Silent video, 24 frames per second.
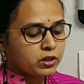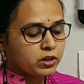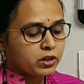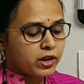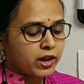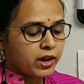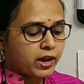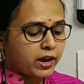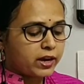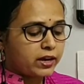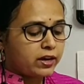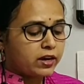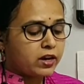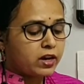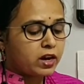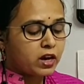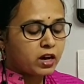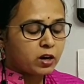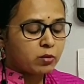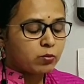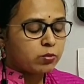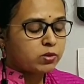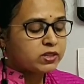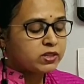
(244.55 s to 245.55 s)
and
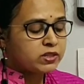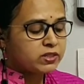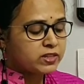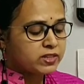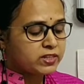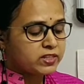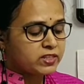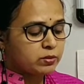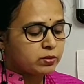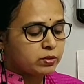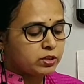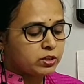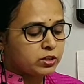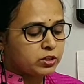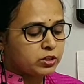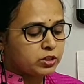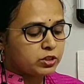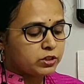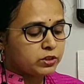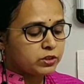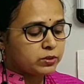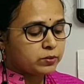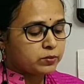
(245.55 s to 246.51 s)
urban sensibility,